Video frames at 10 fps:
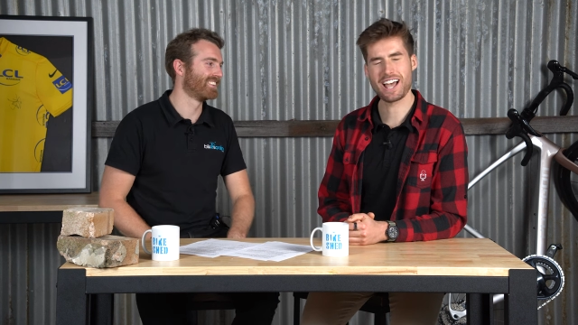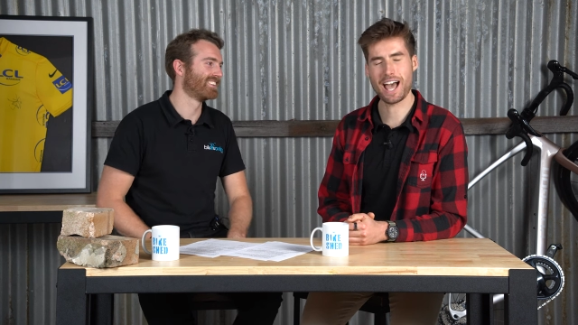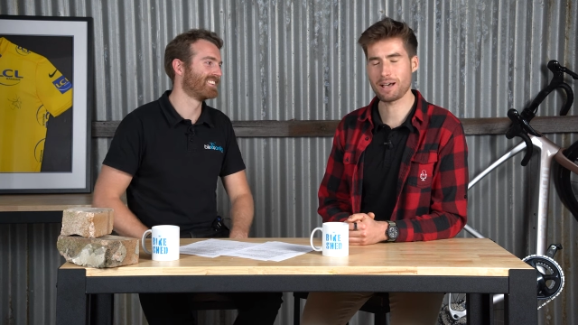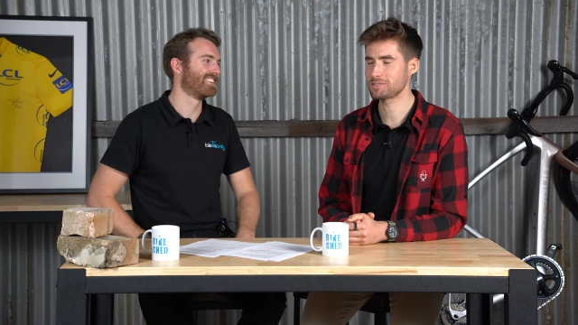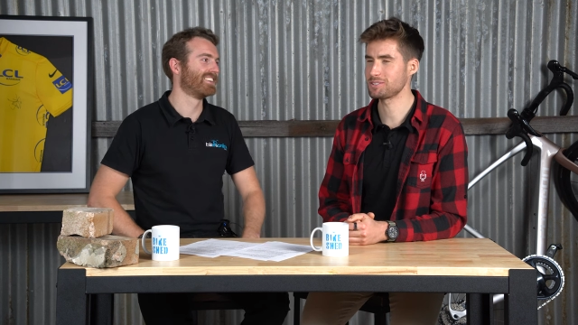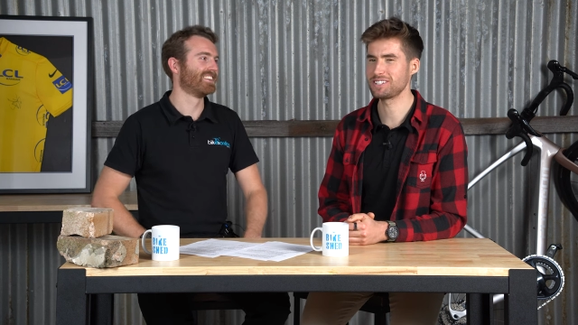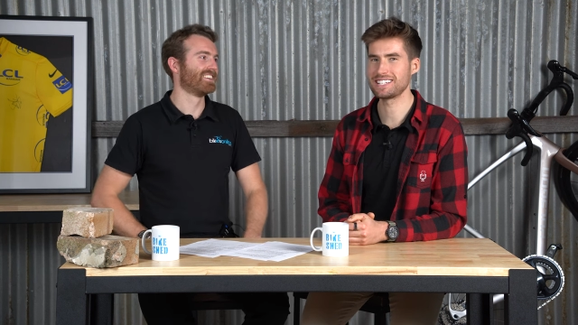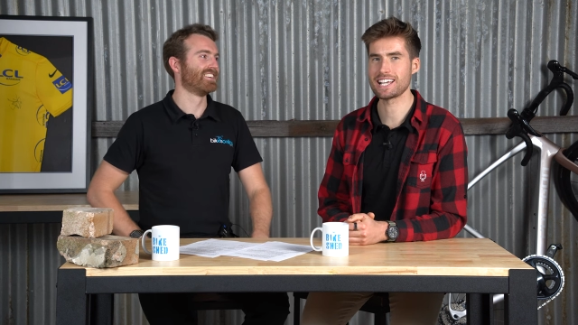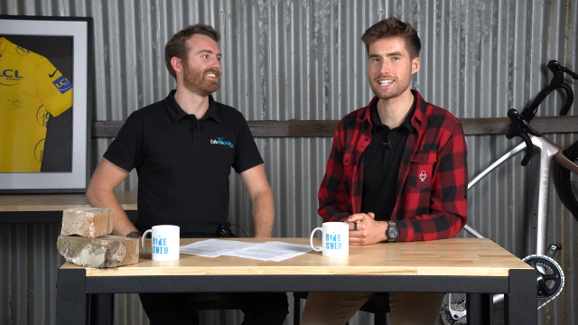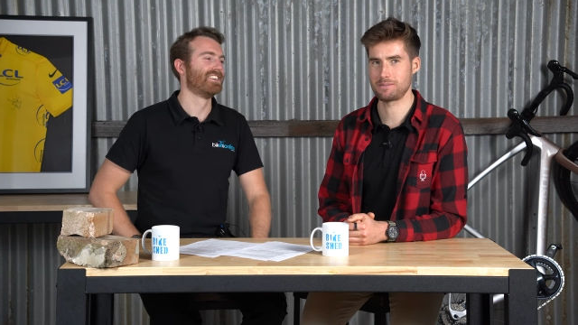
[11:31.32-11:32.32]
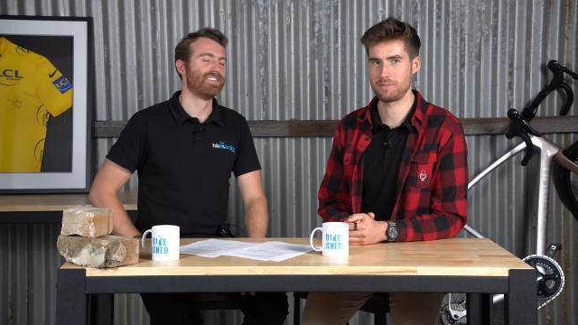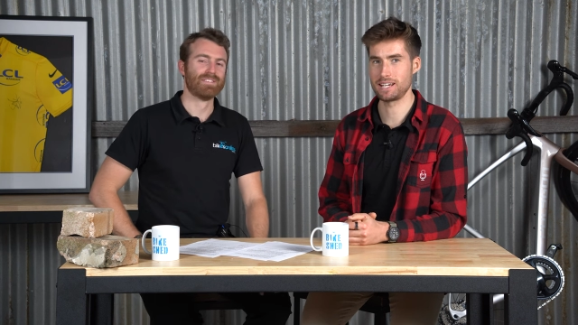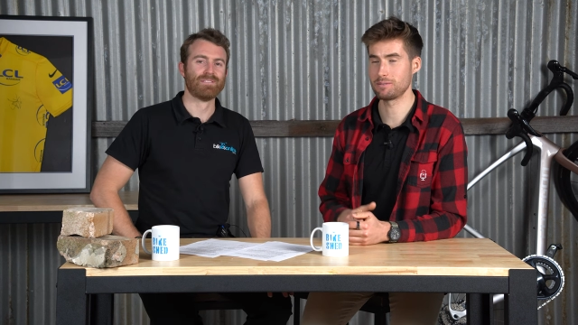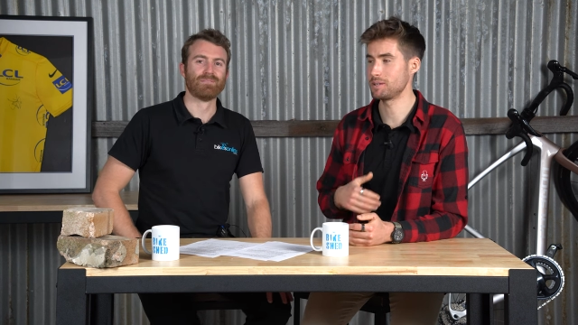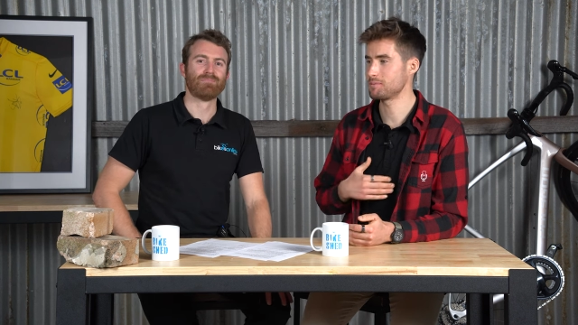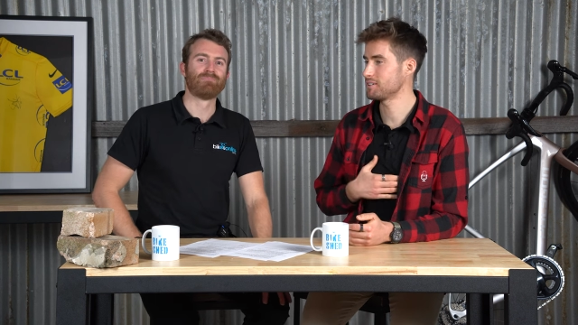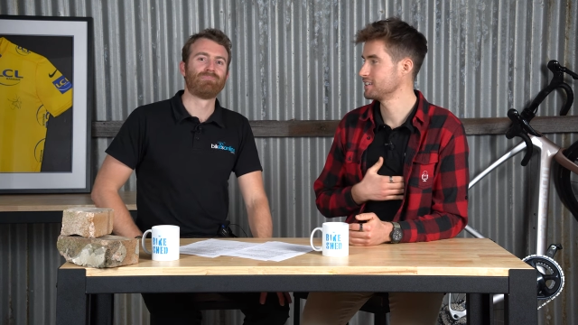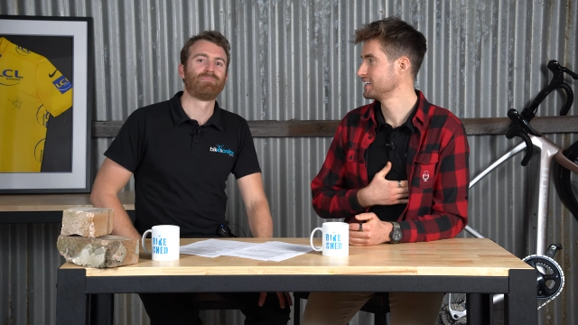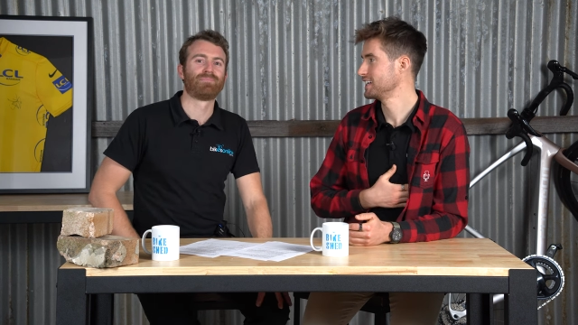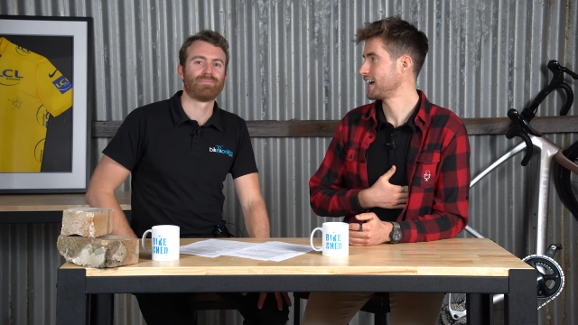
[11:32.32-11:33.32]
Speaker 1: Absolutely decimated
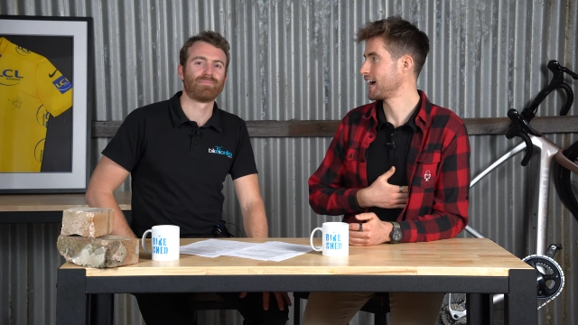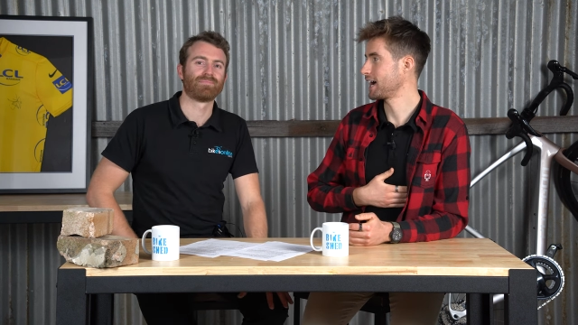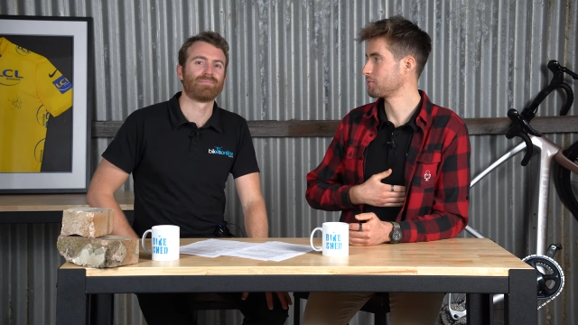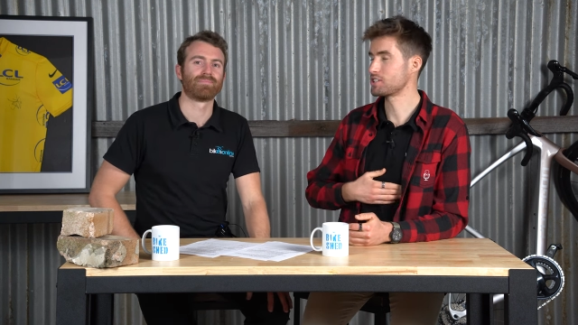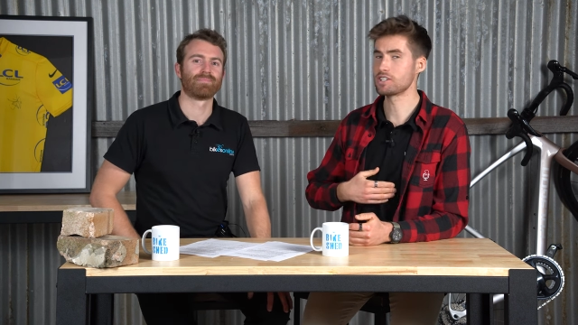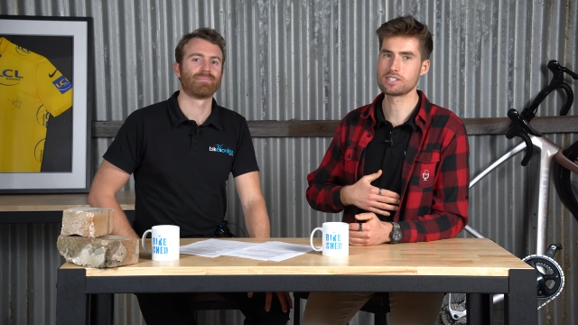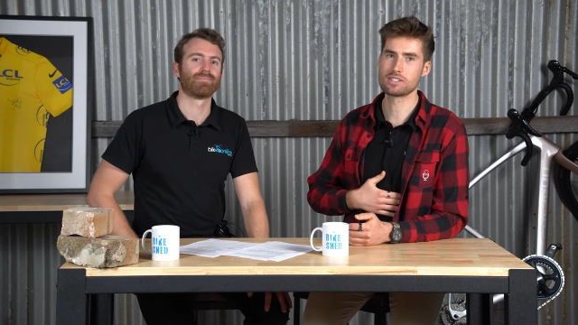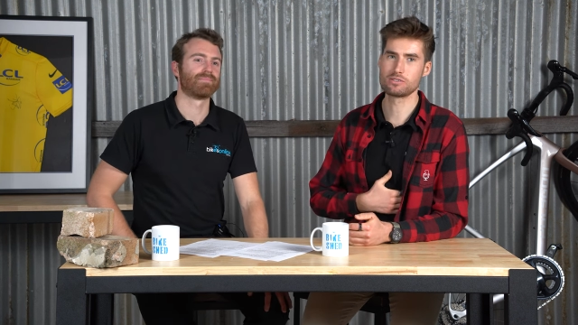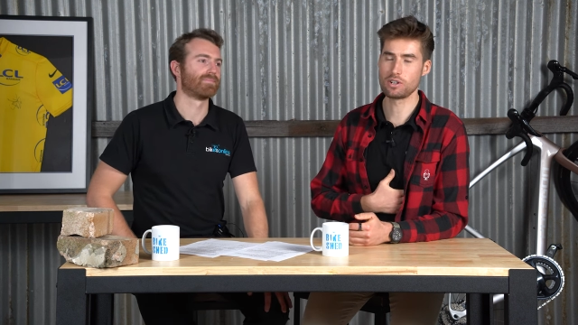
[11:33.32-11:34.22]
people, uh, which is